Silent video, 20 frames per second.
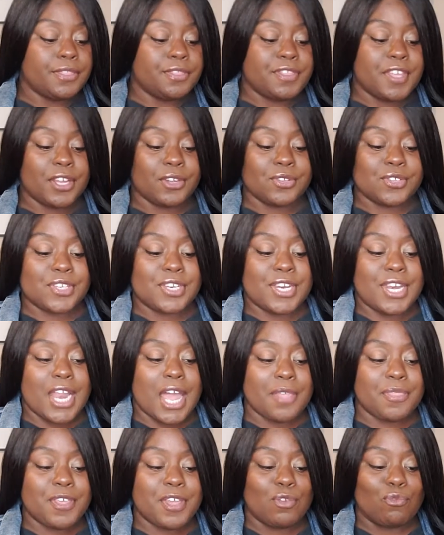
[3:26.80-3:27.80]
there's
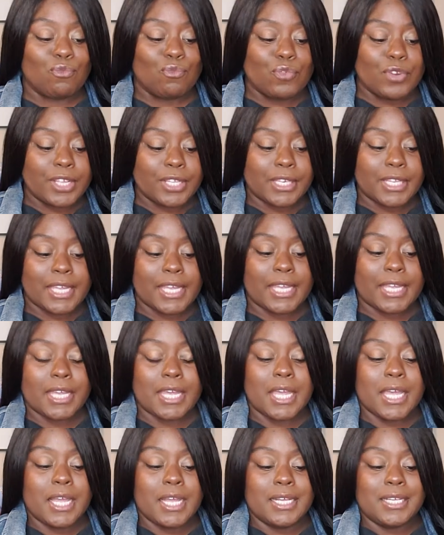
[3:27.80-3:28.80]
nothing really
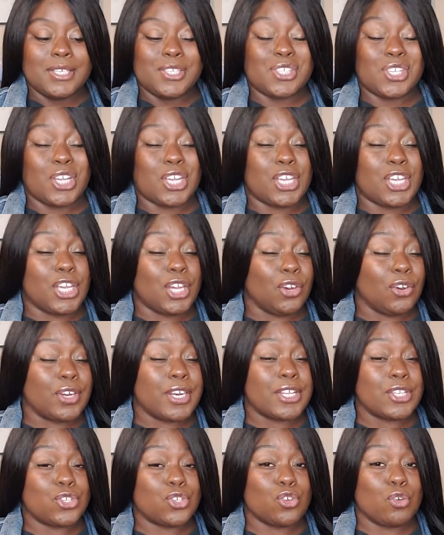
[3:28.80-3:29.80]
securing
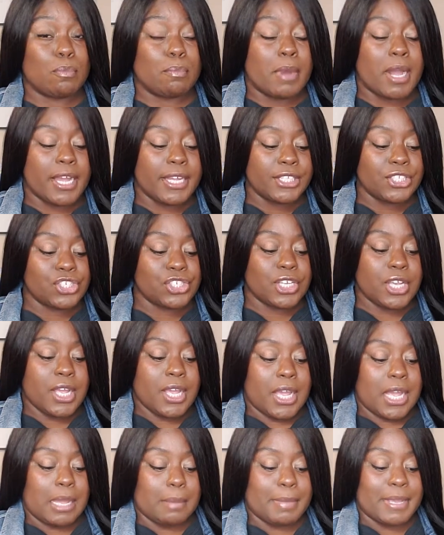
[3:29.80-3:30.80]
it too much.
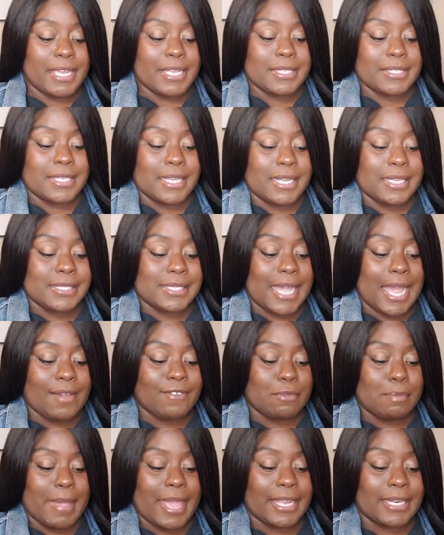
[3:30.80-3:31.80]
I mean, it does have
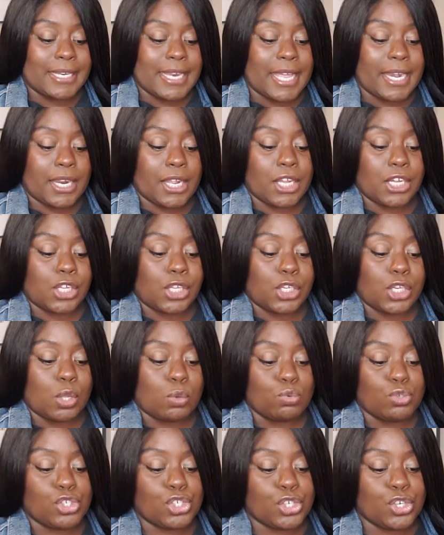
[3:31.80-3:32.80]
a magnetic
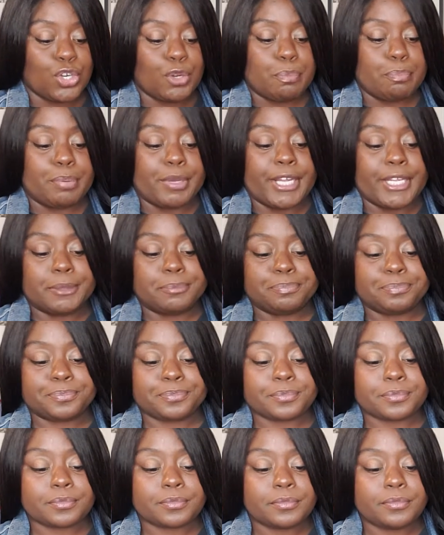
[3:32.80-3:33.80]
closure, but
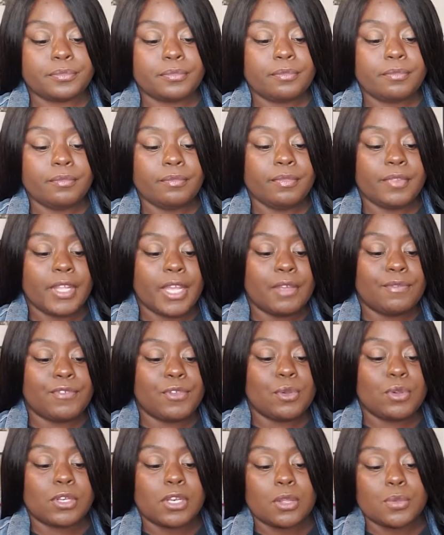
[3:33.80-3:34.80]
if
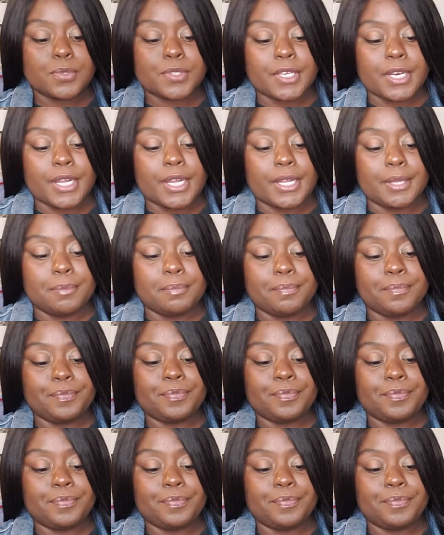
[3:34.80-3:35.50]
you close it up,